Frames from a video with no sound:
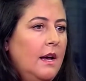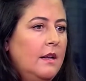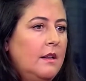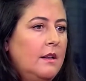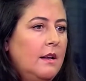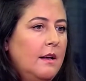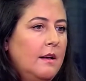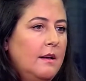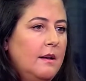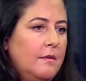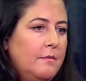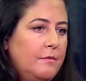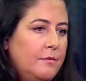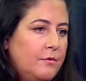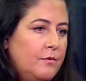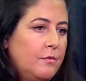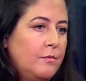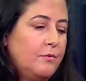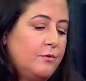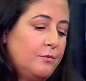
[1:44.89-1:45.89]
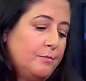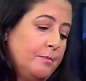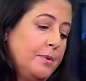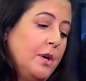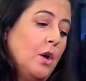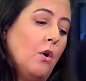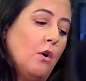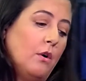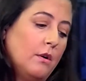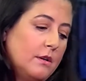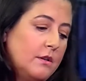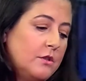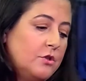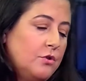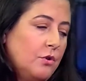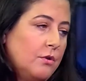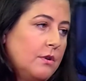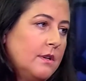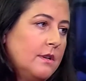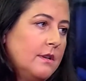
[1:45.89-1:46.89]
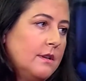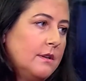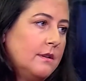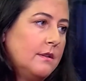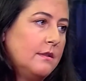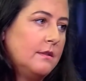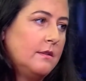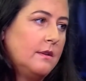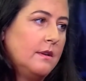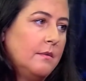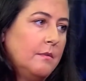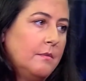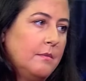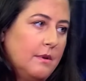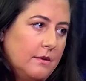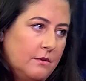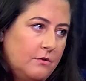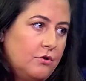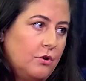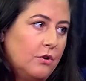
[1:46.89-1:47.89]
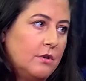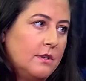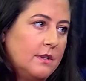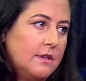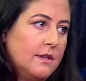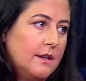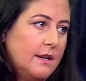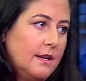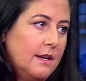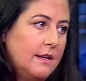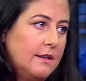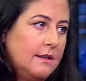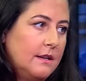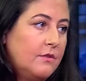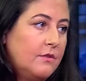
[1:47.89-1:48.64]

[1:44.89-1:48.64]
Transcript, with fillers: Uh, beyond shortened shorten the, the